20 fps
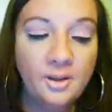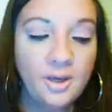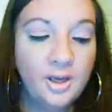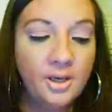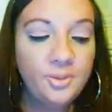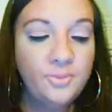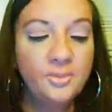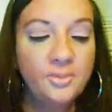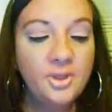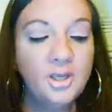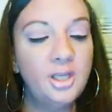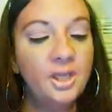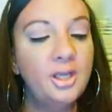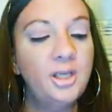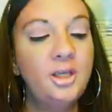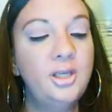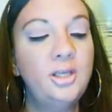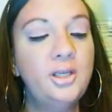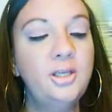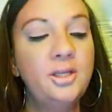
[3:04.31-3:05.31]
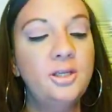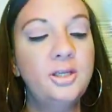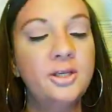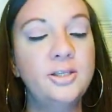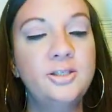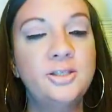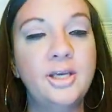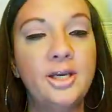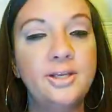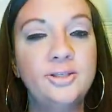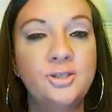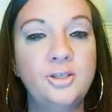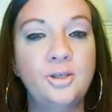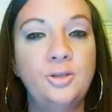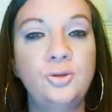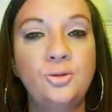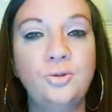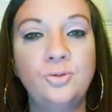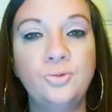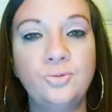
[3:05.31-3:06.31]
I'm getting
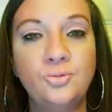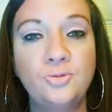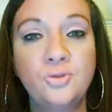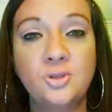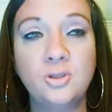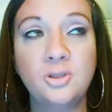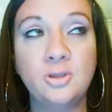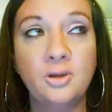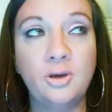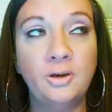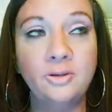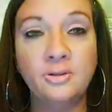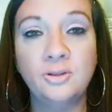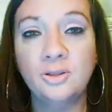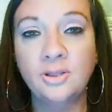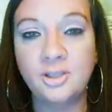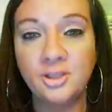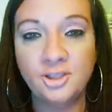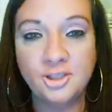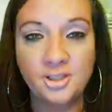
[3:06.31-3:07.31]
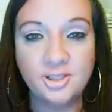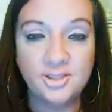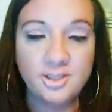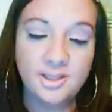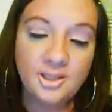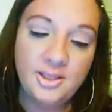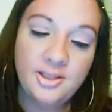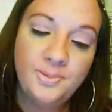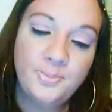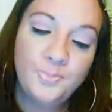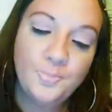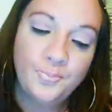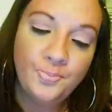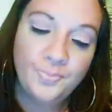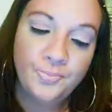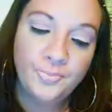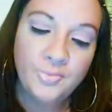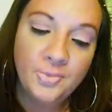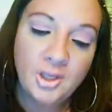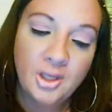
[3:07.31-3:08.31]
tattoos. All the things she said.
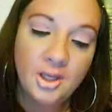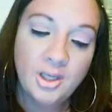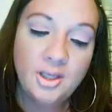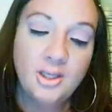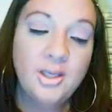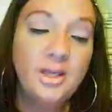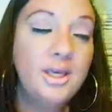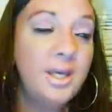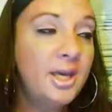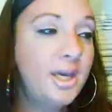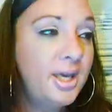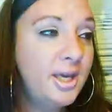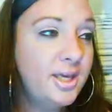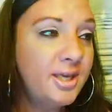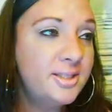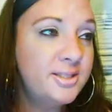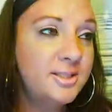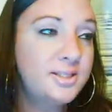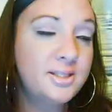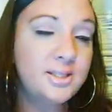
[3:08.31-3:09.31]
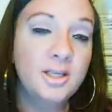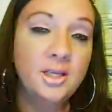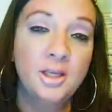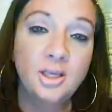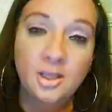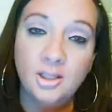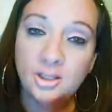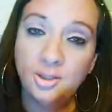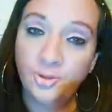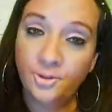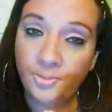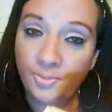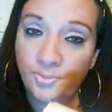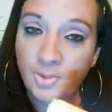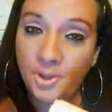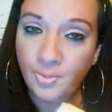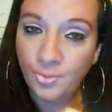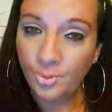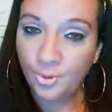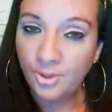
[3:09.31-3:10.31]
Yes. You're
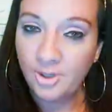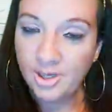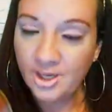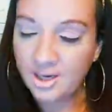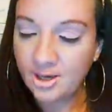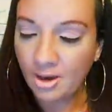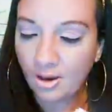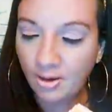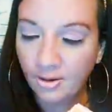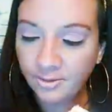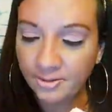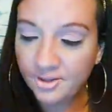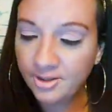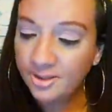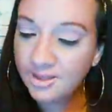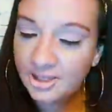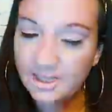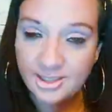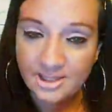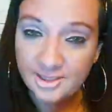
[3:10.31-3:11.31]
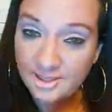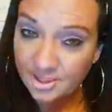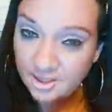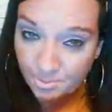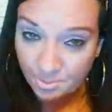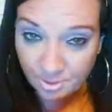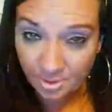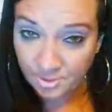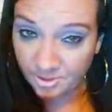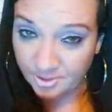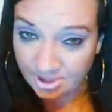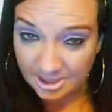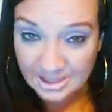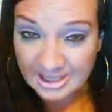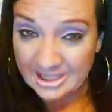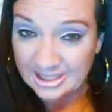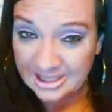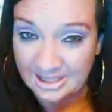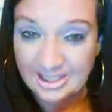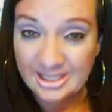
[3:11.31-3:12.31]
remembering all the things this person
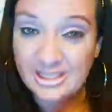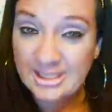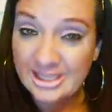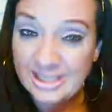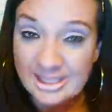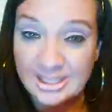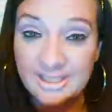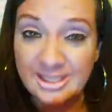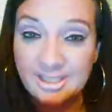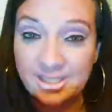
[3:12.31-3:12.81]
said and did